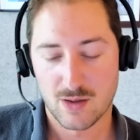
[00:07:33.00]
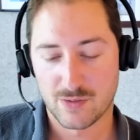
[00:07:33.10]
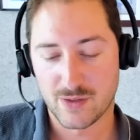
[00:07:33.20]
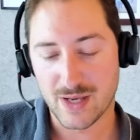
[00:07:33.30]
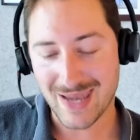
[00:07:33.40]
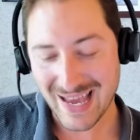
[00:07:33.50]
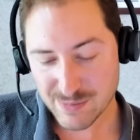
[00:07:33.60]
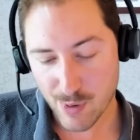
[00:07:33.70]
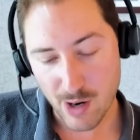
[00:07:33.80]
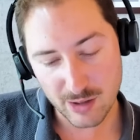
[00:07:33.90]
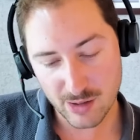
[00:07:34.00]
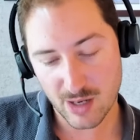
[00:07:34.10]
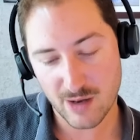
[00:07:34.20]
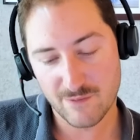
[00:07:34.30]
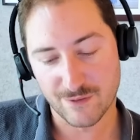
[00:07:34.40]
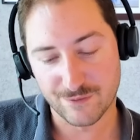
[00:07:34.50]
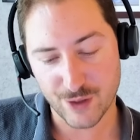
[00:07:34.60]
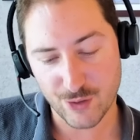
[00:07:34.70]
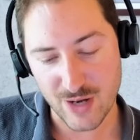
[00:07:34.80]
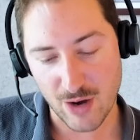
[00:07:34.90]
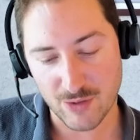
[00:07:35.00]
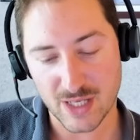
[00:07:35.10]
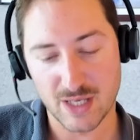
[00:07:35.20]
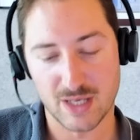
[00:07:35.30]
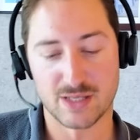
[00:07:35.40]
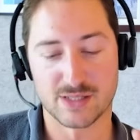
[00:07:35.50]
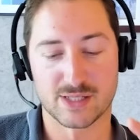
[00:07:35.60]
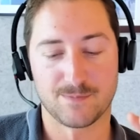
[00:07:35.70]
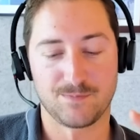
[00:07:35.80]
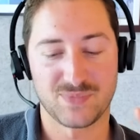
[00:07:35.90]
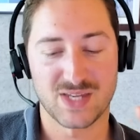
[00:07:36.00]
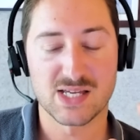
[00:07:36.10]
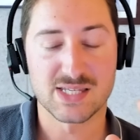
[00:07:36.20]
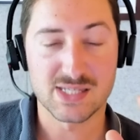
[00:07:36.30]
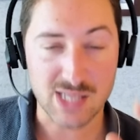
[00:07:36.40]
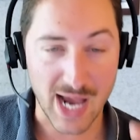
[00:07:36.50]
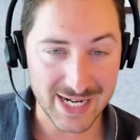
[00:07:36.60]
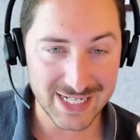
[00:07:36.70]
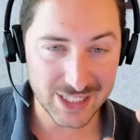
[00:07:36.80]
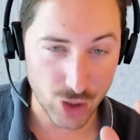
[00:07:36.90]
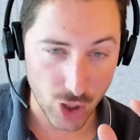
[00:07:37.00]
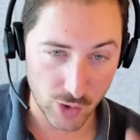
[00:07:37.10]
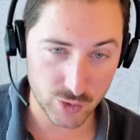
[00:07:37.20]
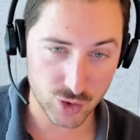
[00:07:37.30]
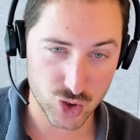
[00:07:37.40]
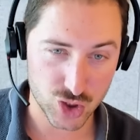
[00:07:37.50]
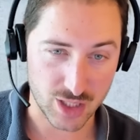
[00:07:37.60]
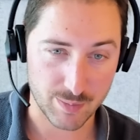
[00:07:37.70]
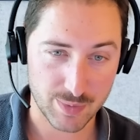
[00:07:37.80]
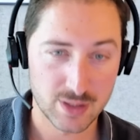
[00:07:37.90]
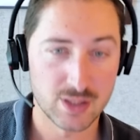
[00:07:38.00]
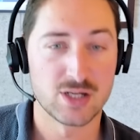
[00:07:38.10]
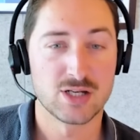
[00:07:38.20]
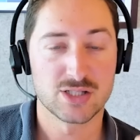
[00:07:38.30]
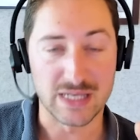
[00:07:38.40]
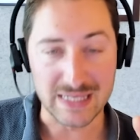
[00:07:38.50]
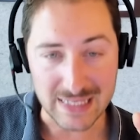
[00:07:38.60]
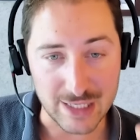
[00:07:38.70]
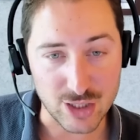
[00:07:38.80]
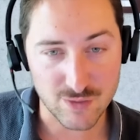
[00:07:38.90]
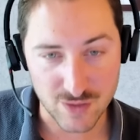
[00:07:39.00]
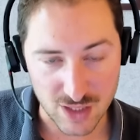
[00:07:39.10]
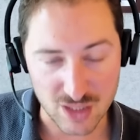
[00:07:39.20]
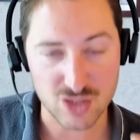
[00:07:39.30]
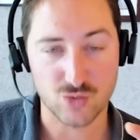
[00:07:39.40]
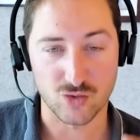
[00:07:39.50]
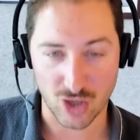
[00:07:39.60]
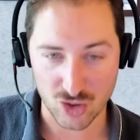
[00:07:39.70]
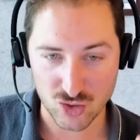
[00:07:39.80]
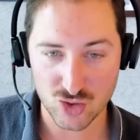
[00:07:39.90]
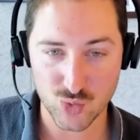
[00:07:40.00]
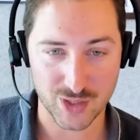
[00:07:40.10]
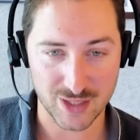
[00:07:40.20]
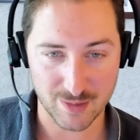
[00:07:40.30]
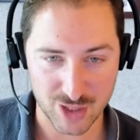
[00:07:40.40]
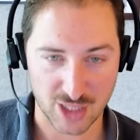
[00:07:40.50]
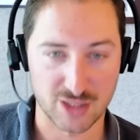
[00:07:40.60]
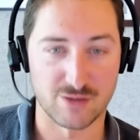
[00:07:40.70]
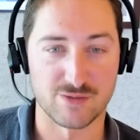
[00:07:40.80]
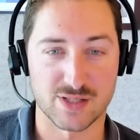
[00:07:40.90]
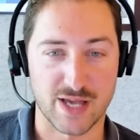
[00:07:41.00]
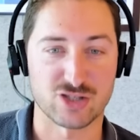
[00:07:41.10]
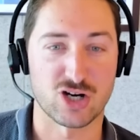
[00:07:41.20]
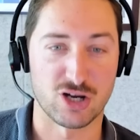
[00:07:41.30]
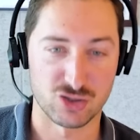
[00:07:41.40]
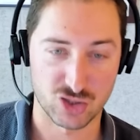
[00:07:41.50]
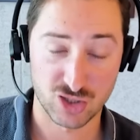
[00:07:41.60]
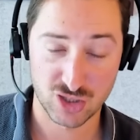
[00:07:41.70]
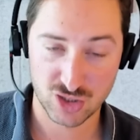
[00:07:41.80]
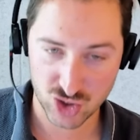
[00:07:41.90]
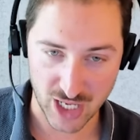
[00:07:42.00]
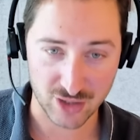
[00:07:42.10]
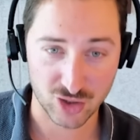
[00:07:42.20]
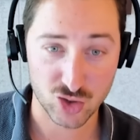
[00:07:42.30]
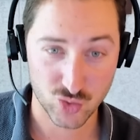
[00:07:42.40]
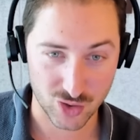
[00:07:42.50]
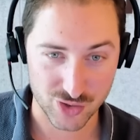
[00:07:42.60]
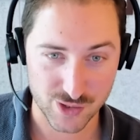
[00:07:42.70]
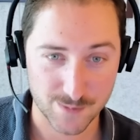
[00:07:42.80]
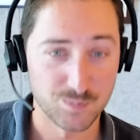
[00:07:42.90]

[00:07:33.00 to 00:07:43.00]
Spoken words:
The next part of the flow down is assigning ownership to each of these 320 objectives / 110 controls.